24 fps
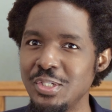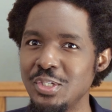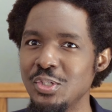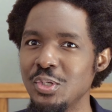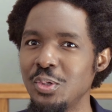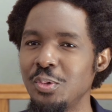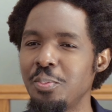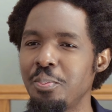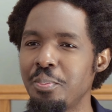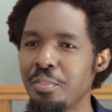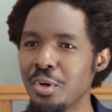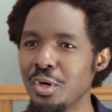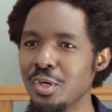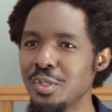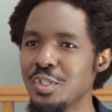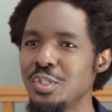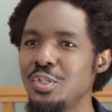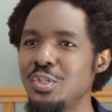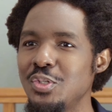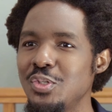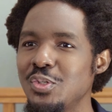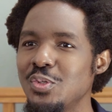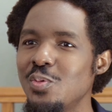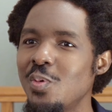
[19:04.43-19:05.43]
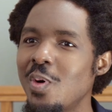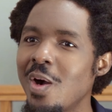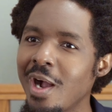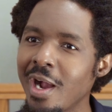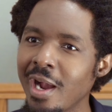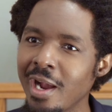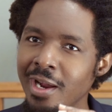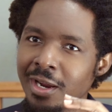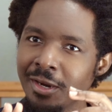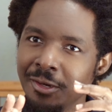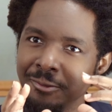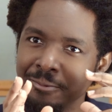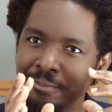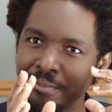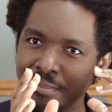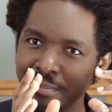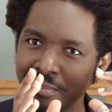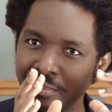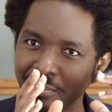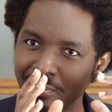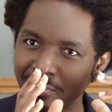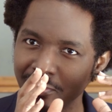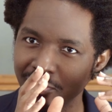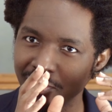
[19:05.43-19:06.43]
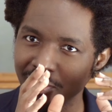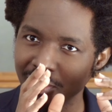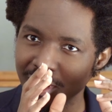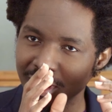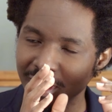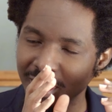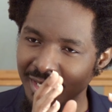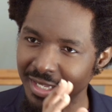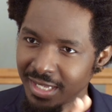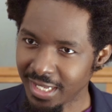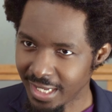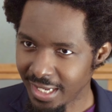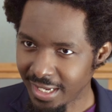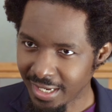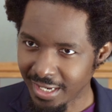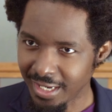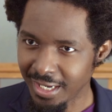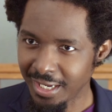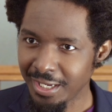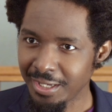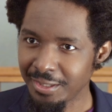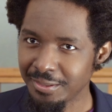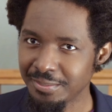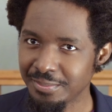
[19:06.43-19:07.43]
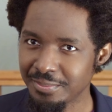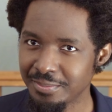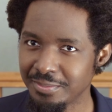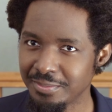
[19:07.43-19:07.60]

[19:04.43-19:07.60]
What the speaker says: So persons who are A,